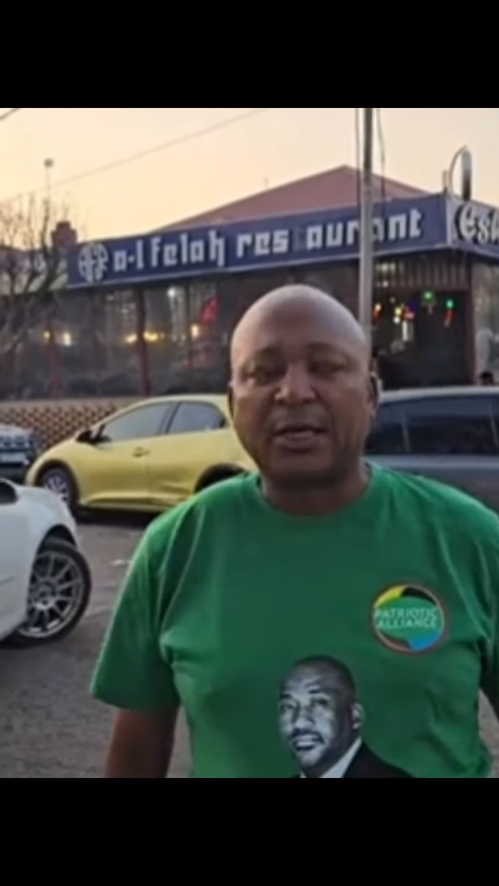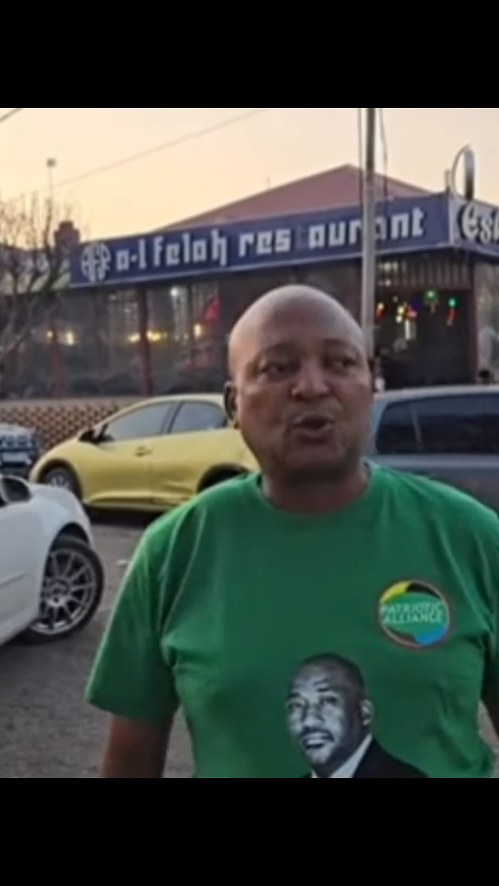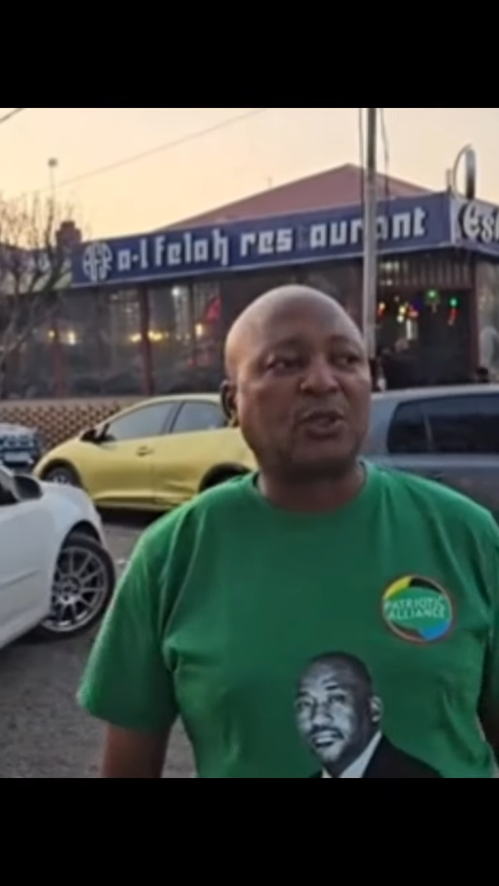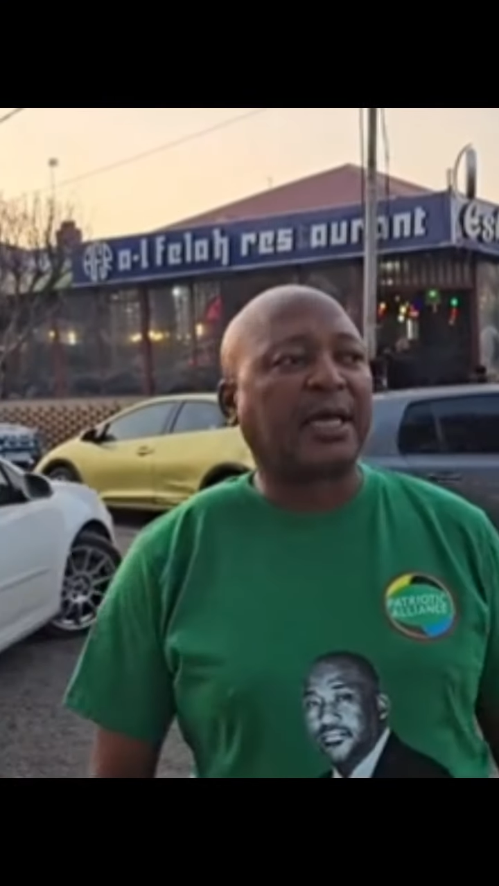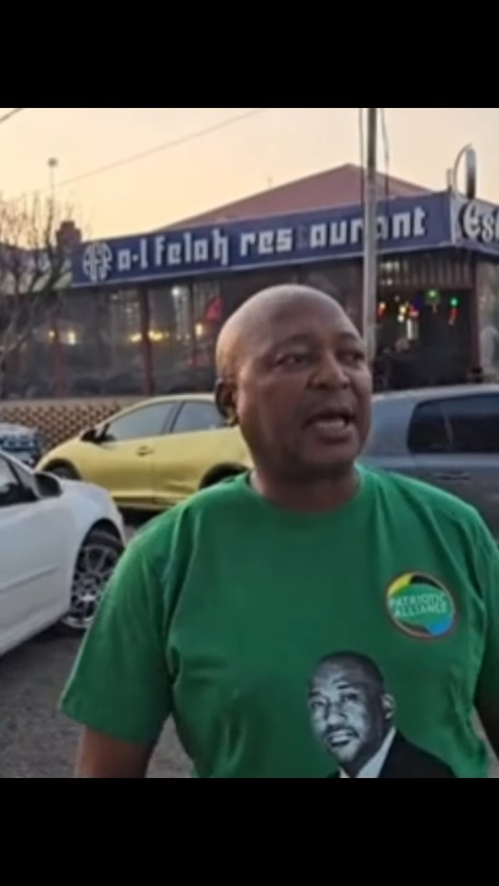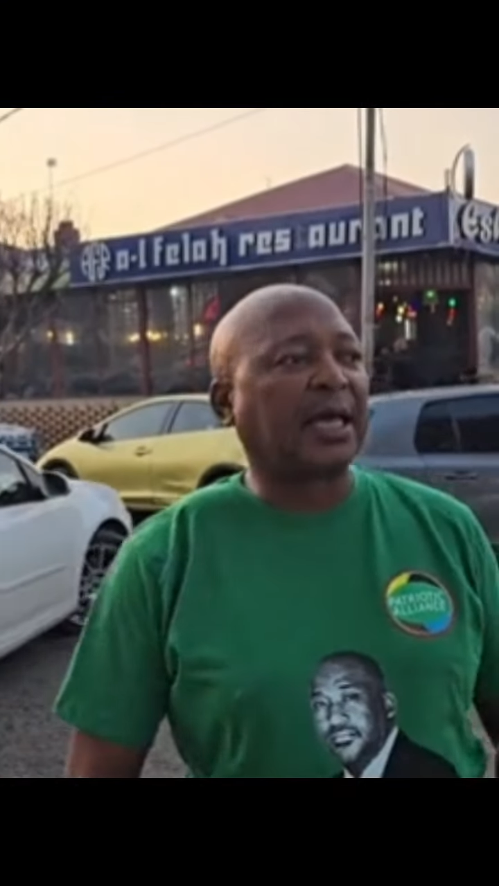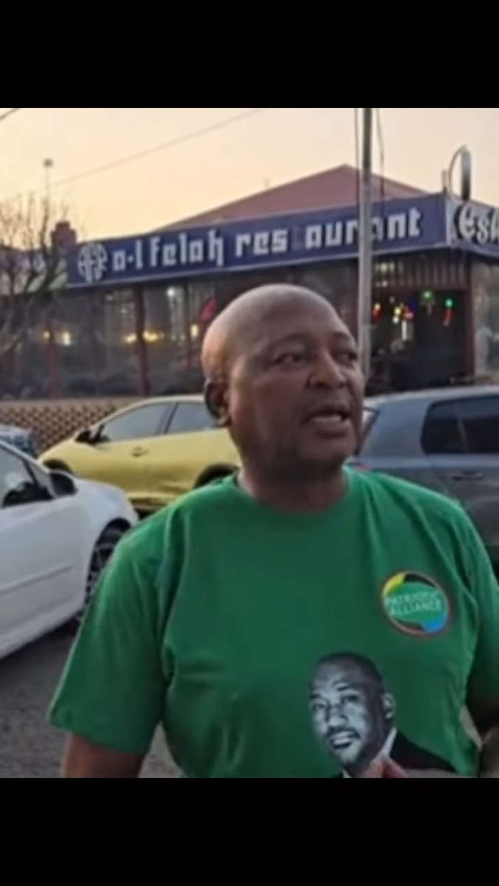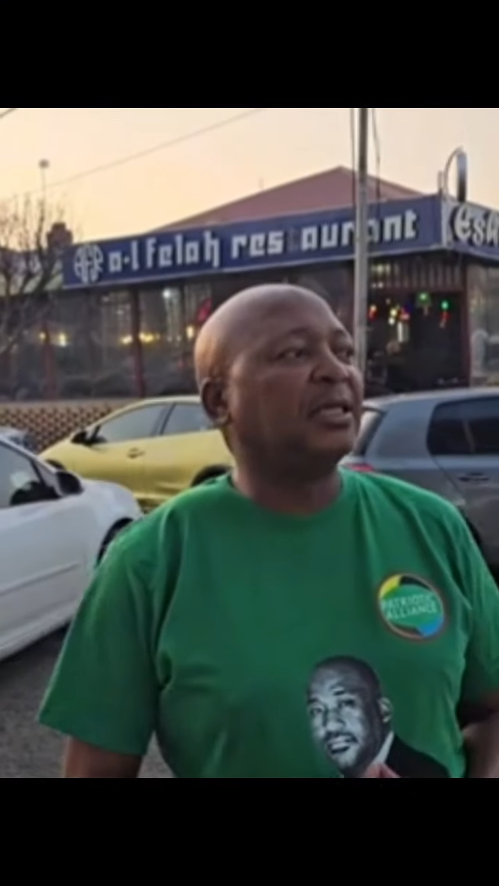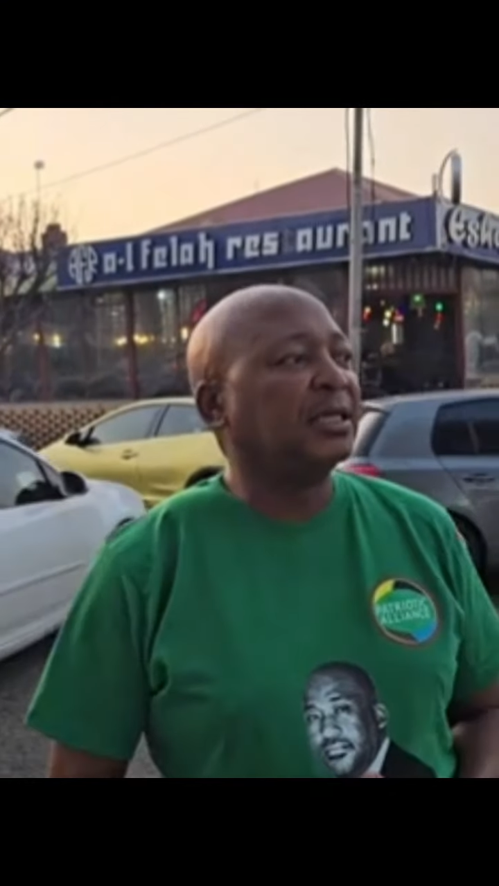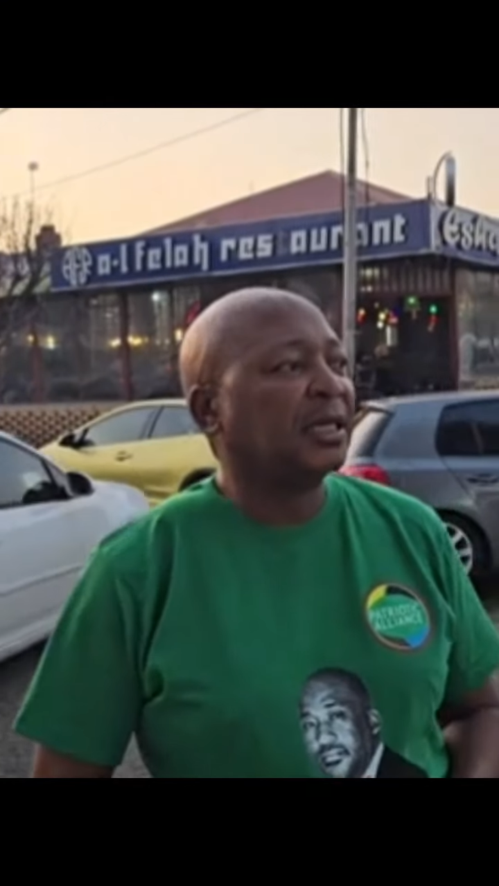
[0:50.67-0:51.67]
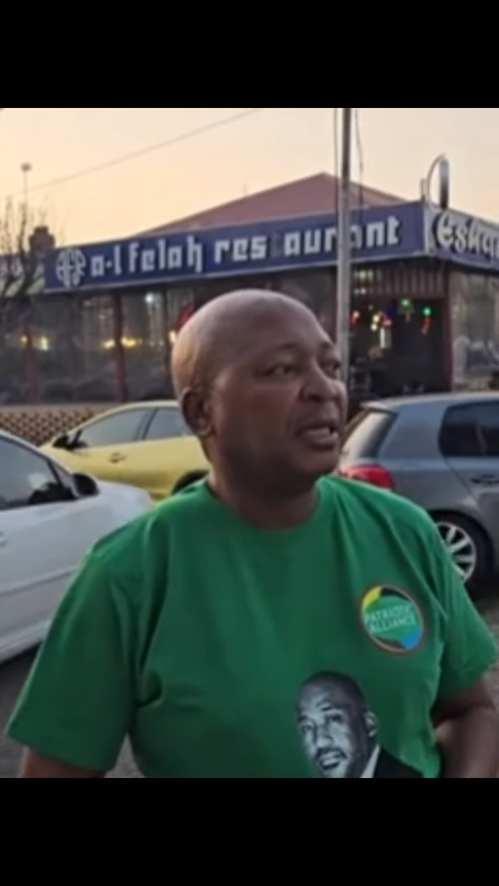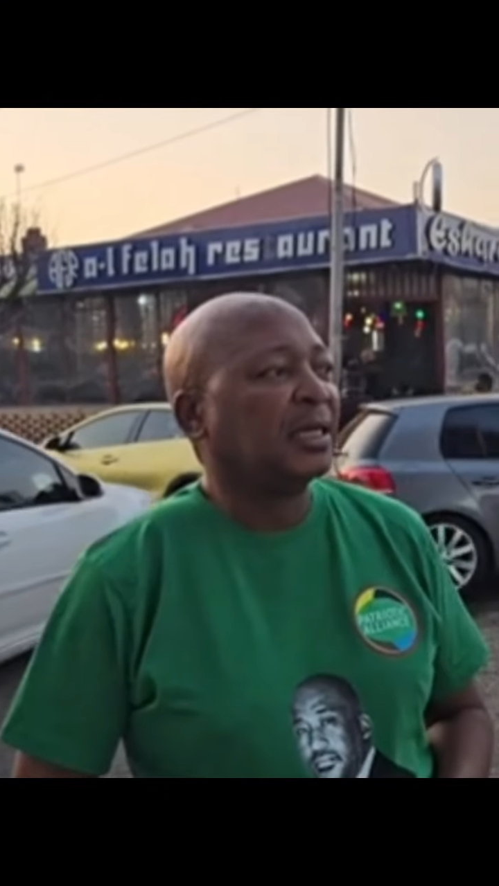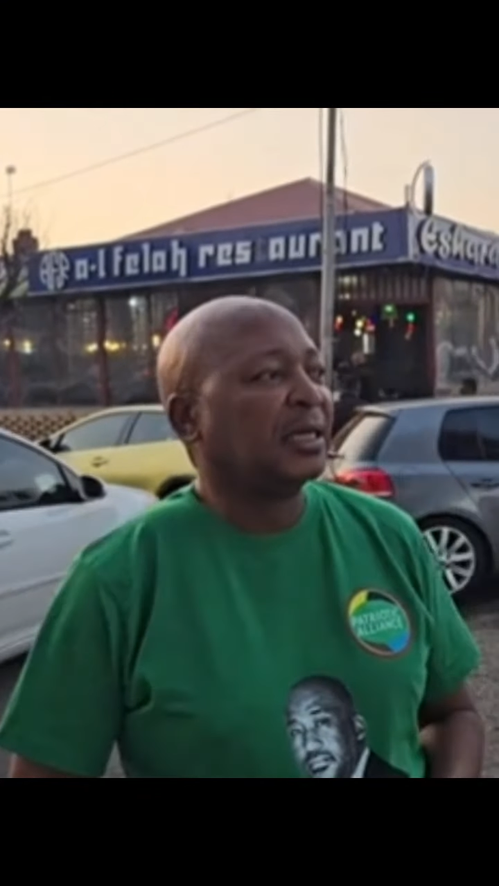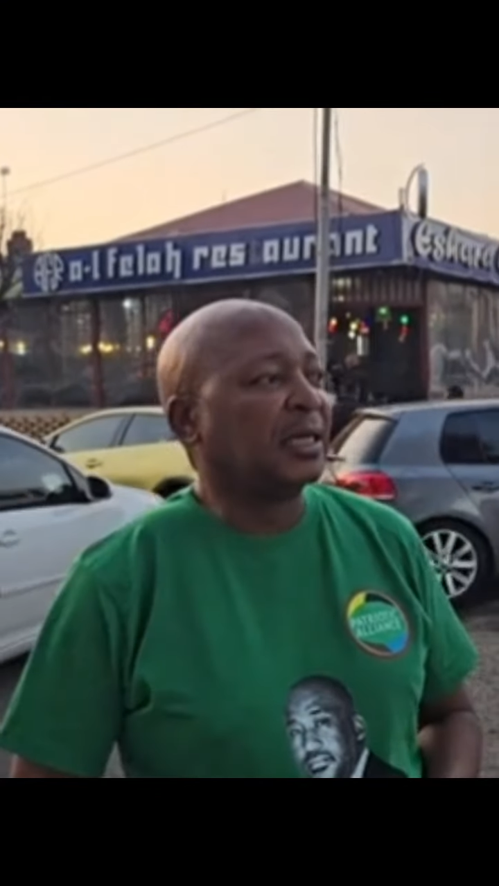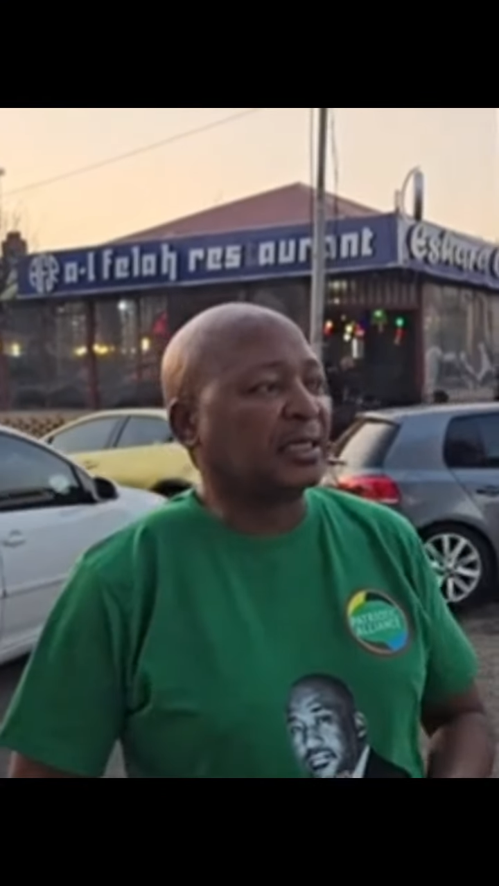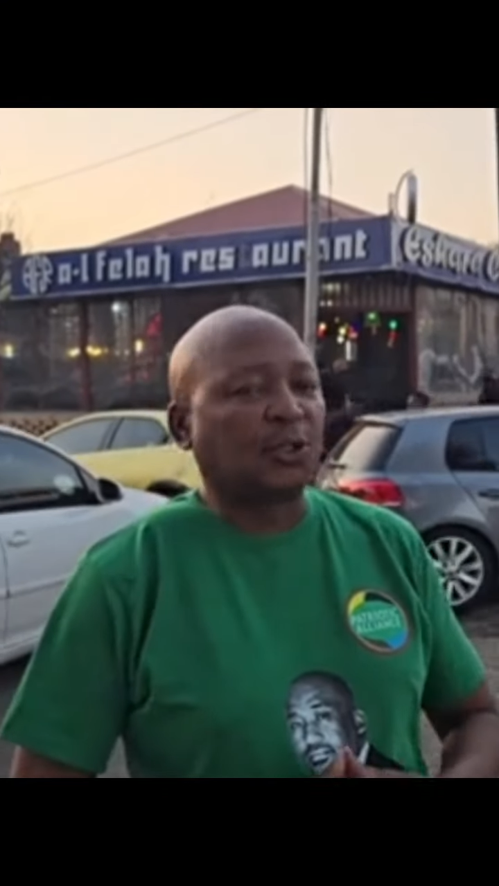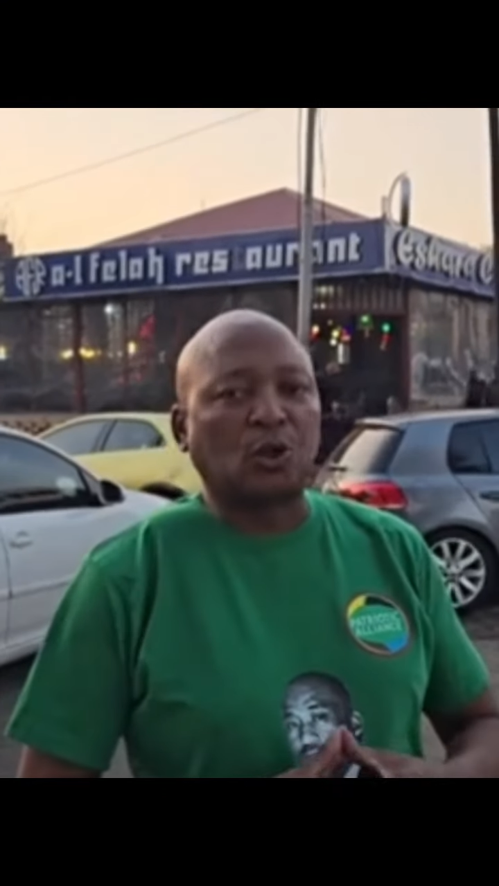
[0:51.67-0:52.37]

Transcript: And today, it